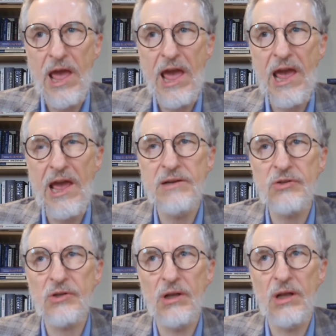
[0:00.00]

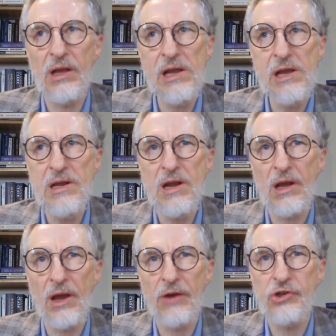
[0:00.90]
And in
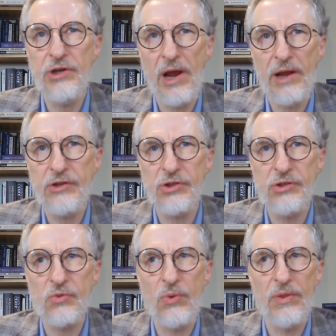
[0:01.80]

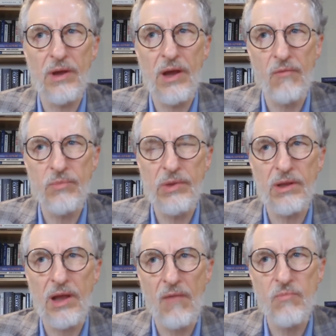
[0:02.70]
negotiations with the
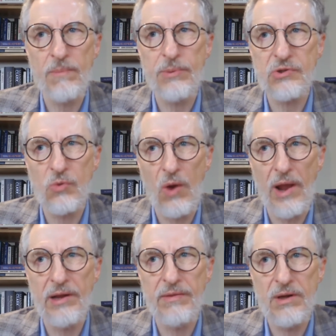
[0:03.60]
government
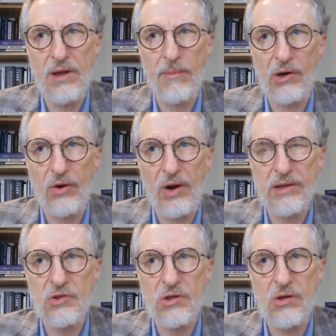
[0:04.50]
persuaded the
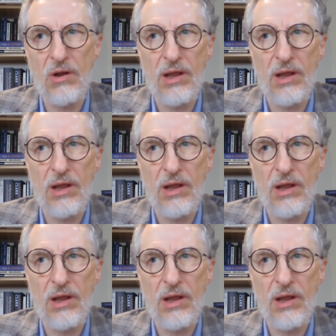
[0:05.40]
Democrats,